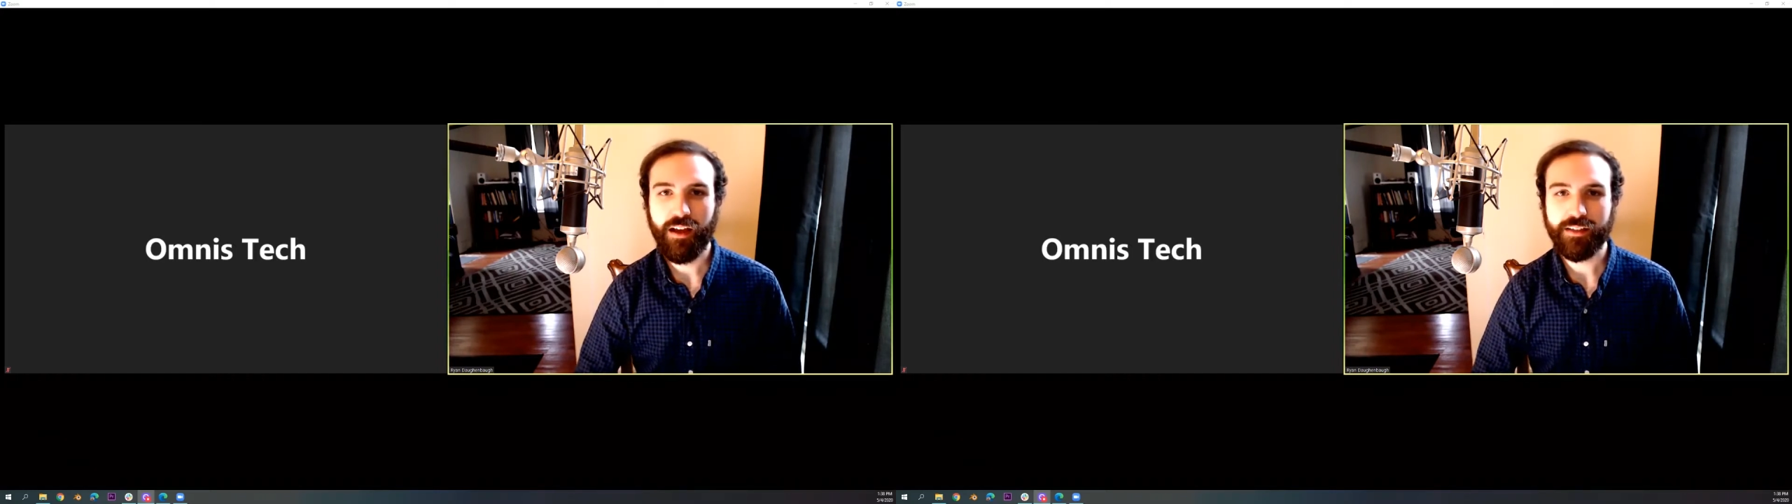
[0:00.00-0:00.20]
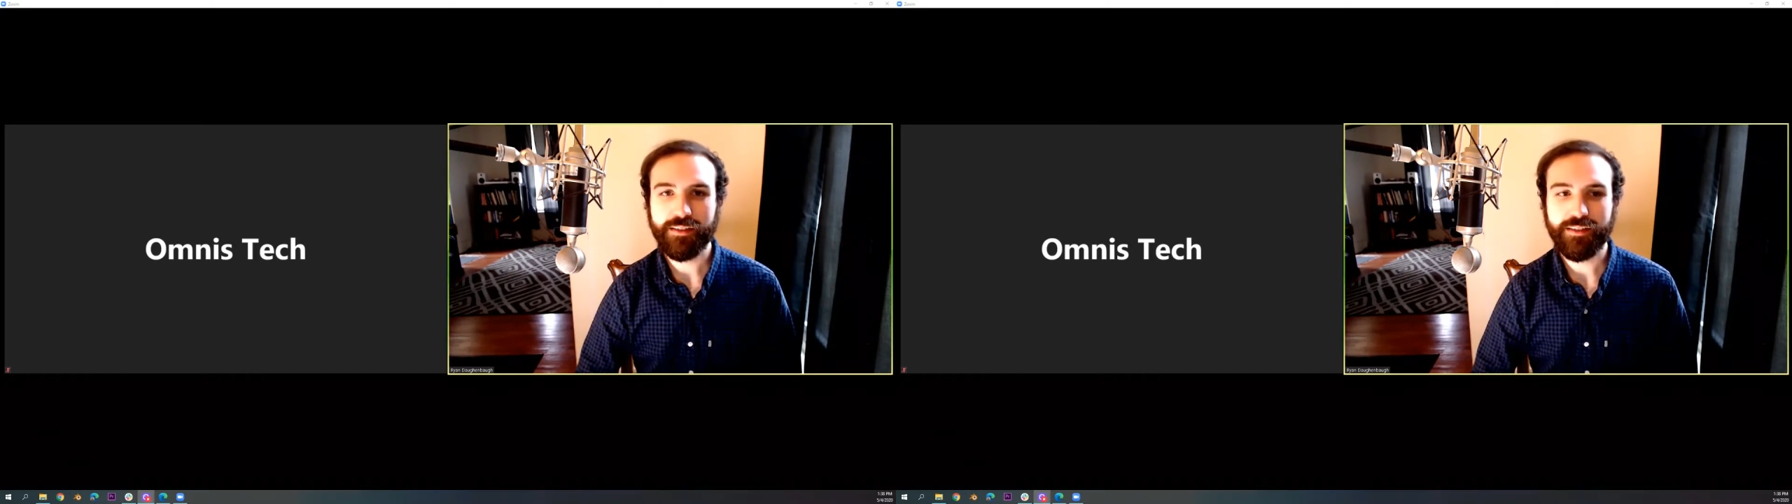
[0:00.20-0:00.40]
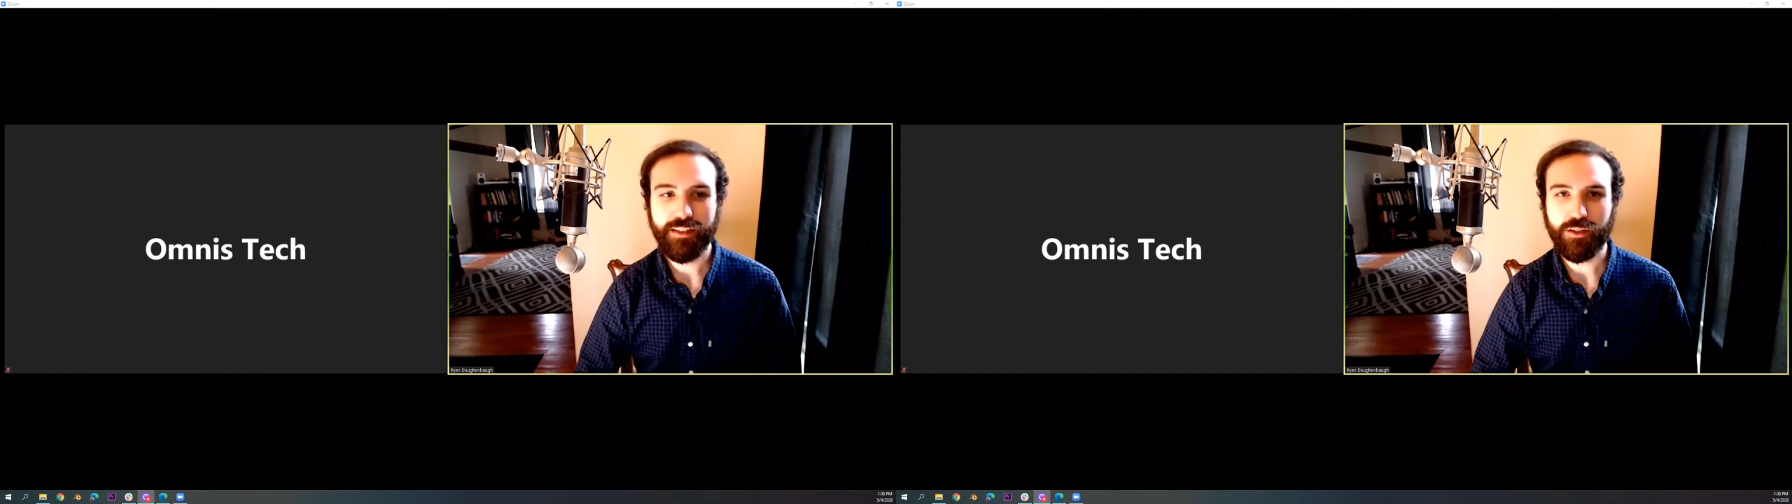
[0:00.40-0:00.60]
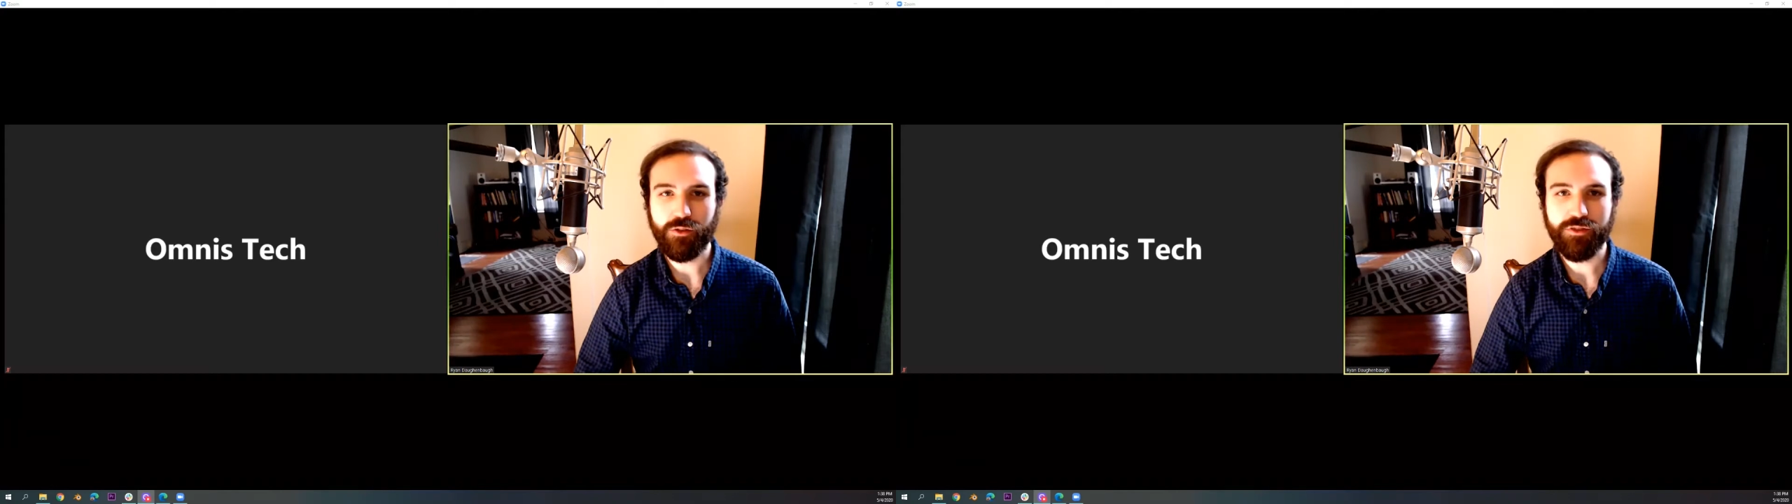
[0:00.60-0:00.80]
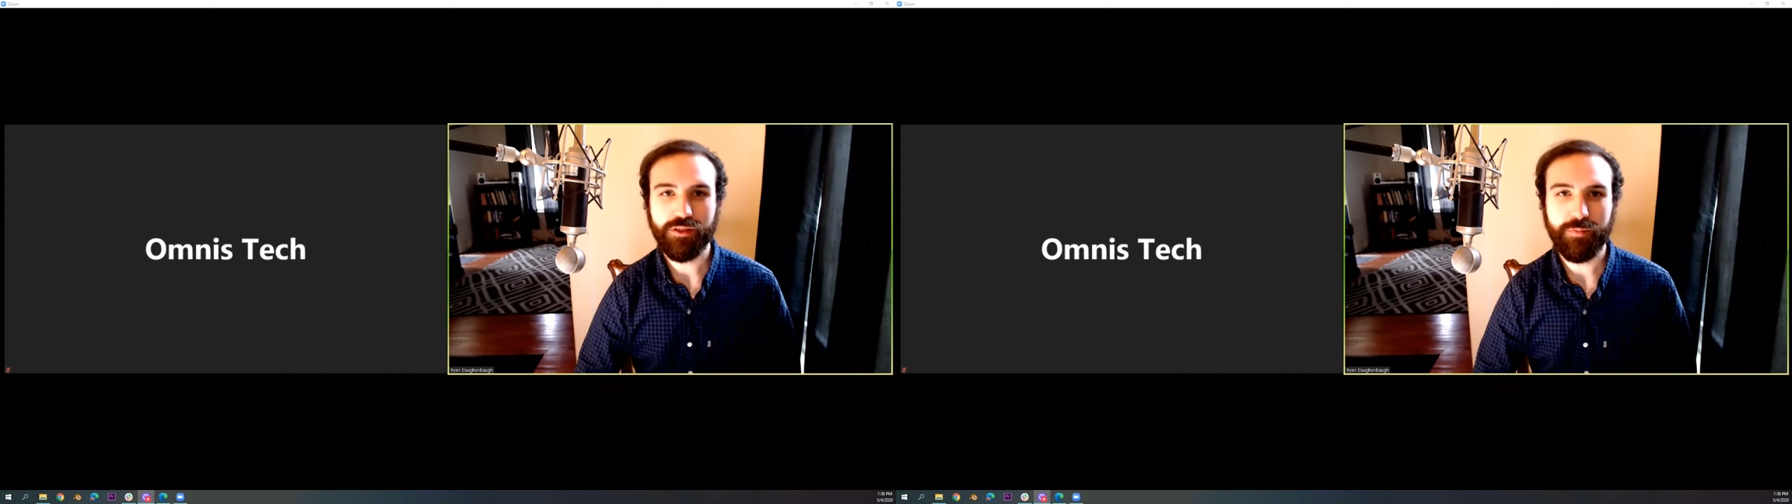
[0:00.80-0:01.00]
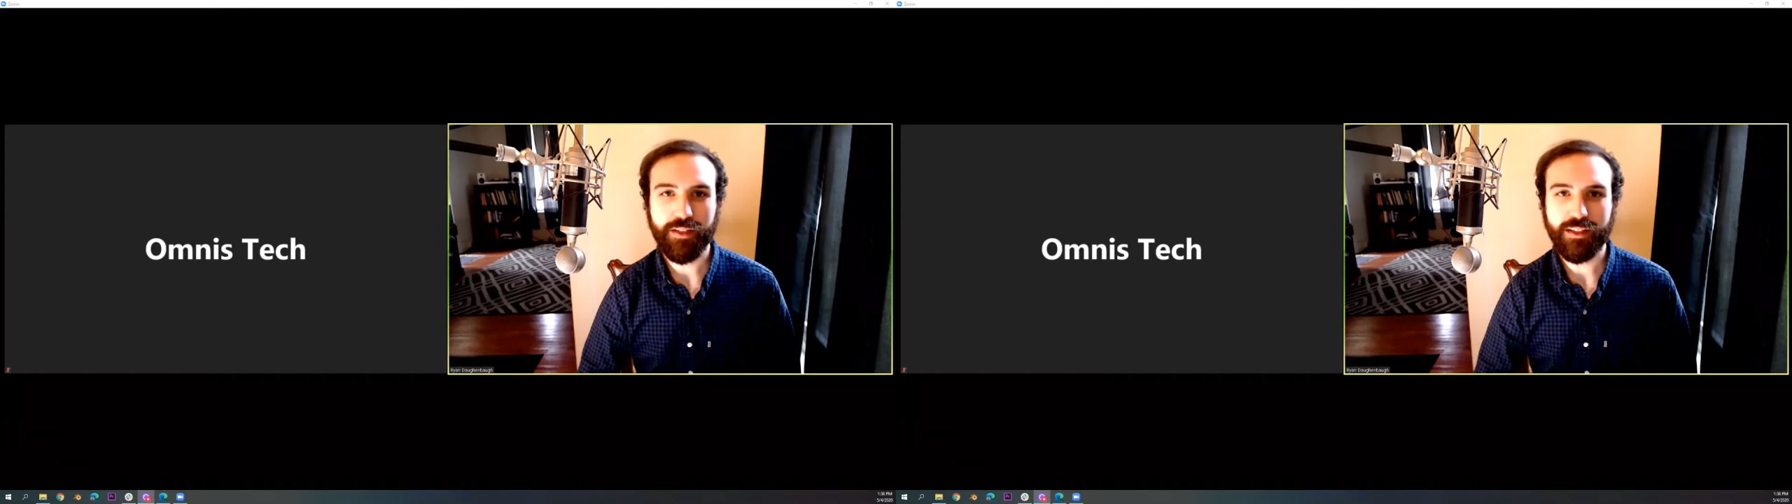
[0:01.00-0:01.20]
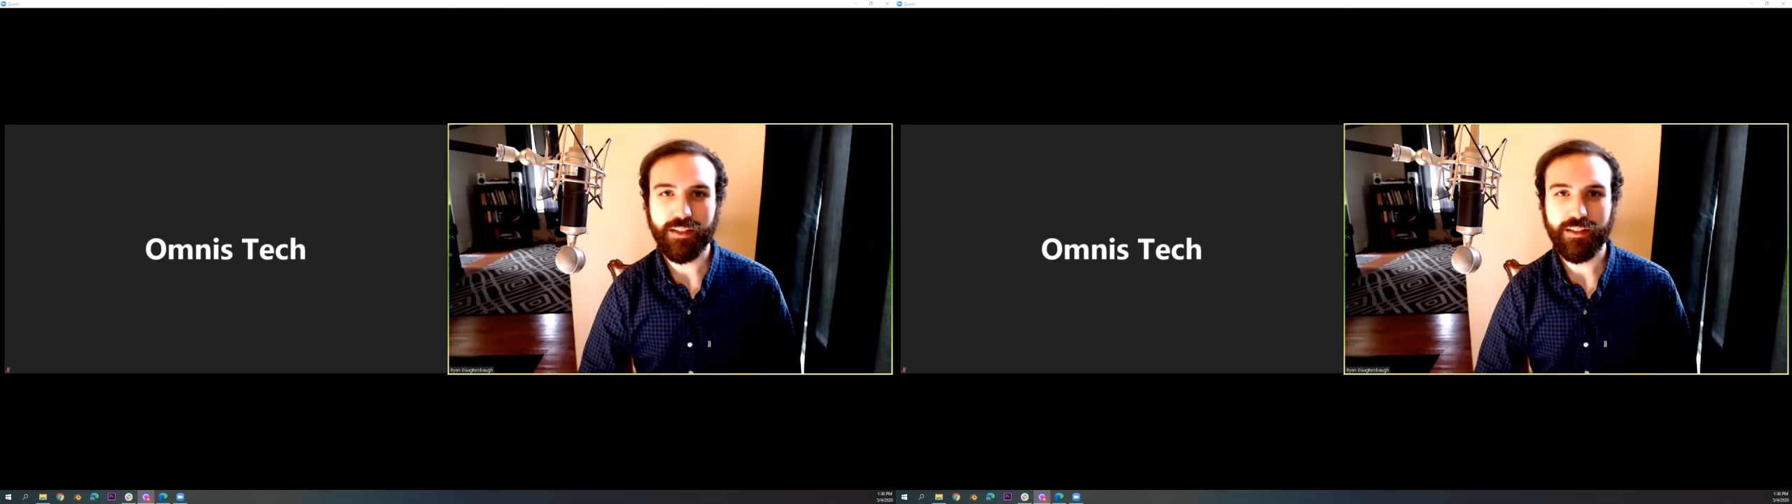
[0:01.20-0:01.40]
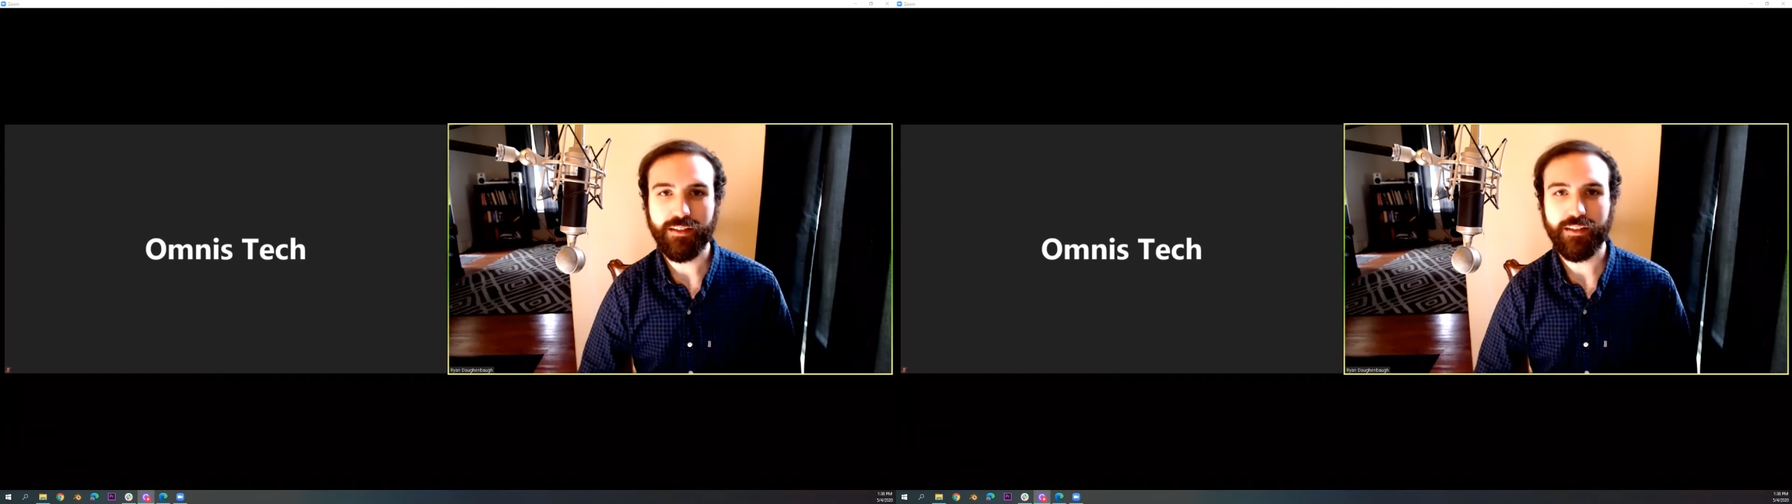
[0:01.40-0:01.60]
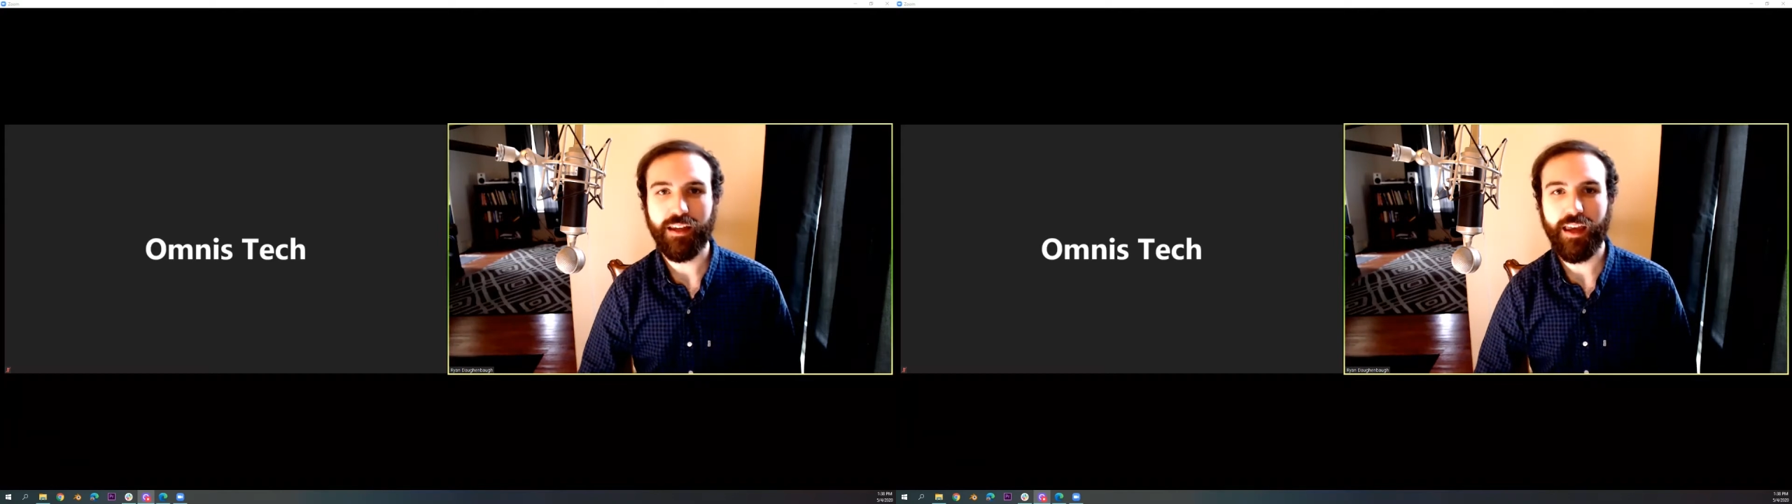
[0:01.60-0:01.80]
seeing who's speaking